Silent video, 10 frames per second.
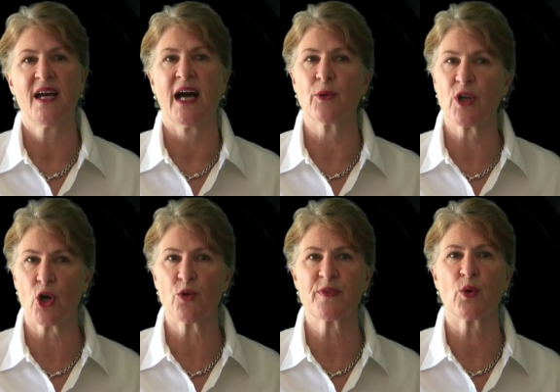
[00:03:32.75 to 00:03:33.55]
I would
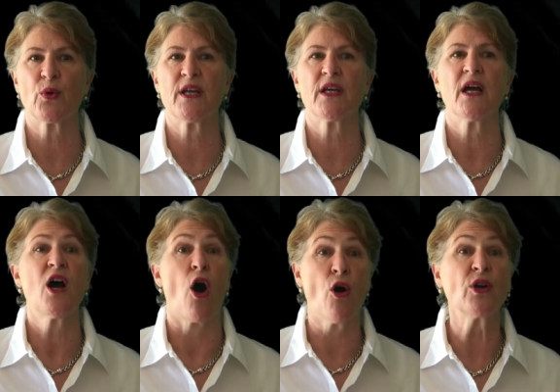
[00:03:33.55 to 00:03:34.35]
hope that we
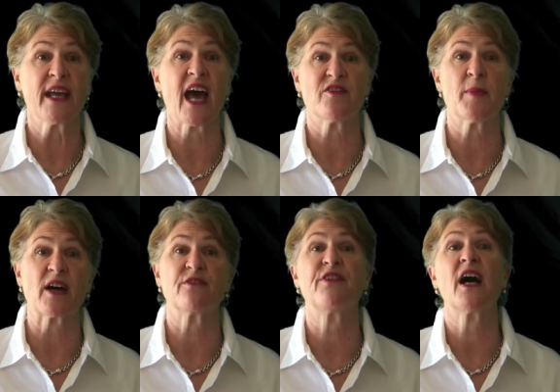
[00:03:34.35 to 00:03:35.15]
only have
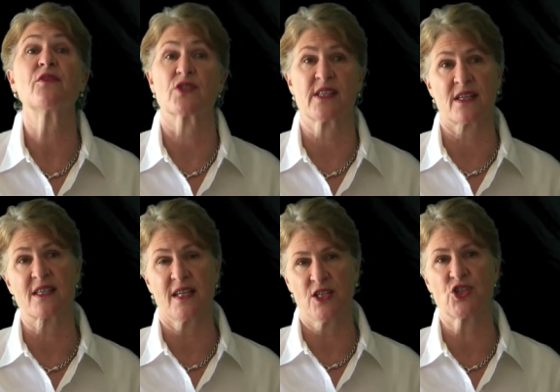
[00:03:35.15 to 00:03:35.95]
about five or six
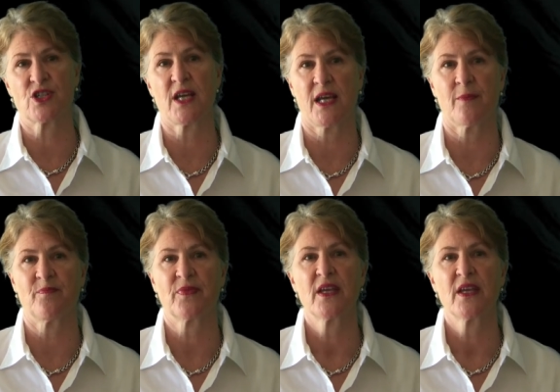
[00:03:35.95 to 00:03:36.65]
in each team.